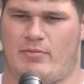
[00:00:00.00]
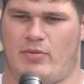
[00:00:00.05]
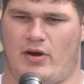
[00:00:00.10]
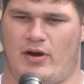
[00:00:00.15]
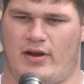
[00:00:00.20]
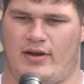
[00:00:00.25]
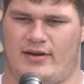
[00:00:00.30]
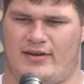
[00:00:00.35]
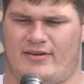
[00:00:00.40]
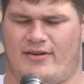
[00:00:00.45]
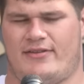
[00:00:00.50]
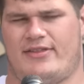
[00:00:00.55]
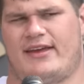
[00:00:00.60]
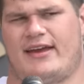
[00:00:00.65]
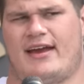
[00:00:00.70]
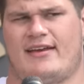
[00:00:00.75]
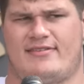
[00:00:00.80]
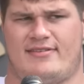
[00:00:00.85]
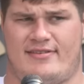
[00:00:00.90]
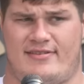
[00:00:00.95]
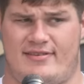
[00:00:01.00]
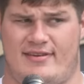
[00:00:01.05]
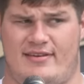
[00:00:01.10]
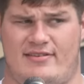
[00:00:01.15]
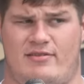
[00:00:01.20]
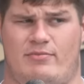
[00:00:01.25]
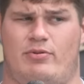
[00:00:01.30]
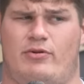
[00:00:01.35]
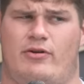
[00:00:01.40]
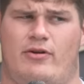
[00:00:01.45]
But, you know, I think as the
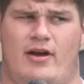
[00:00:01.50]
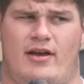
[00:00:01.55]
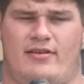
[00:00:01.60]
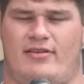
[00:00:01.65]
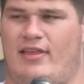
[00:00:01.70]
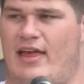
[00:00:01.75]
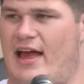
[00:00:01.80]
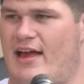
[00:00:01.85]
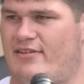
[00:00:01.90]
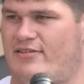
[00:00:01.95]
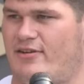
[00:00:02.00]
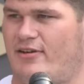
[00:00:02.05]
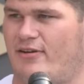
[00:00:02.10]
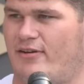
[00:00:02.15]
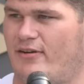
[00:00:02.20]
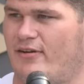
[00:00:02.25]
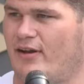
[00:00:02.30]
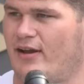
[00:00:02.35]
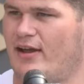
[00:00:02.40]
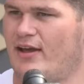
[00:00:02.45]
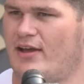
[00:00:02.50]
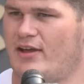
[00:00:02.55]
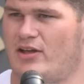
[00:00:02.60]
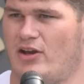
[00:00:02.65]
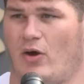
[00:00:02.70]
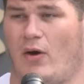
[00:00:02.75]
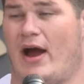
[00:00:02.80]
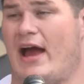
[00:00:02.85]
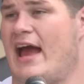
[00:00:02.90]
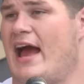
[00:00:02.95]
season progressed last year, you
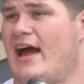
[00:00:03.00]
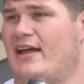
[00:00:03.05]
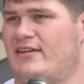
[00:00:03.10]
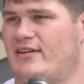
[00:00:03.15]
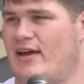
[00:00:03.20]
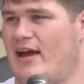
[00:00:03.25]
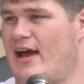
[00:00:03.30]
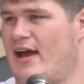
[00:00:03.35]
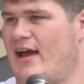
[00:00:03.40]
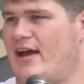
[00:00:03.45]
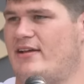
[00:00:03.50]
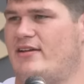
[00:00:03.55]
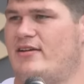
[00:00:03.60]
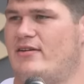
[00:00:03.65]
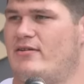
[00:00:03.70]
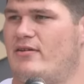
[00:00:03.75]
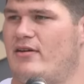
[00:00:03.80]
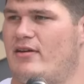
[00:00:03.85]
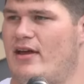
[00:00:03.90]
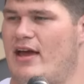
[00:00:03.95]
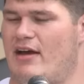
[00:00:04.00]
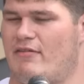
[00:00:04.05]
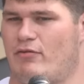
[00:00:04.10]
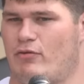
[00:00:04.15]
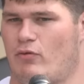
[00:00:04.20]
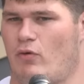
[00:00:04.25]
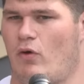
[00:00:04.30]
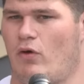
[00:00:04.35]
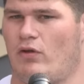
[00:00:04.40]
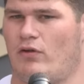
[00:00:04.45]
know, I had to have a
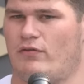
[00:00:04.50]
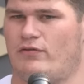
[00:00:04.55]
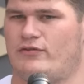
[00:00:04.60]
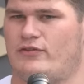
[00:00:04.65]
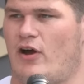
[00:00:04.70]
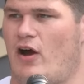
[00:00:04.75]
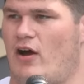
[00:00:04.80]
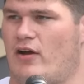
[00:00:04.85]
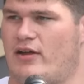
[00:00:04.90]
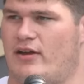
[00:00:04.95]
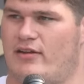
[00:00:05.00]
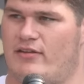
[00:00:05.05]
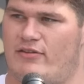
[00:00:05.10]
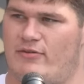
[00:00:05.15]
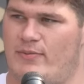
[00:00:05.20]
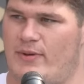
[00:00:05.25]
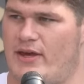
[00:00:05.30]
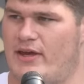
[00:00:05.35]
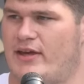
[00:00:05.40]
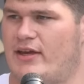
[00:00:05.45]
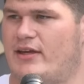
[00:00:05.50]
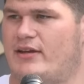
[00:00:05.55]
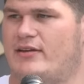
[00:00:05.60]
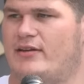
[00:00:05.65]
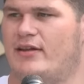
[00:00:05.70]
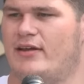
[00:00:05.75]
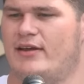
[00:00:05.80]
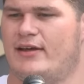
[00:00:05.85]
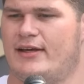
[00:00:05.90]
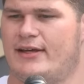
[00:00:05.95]
role of talking and speaking,